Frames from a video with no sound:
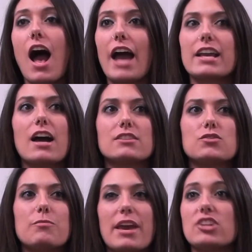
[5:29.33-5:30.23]
I got
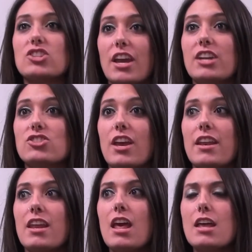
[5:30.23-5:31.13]
to make change.
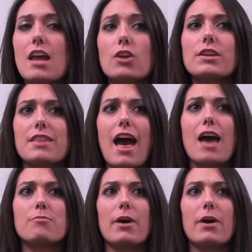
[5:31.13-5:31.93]
And not only that,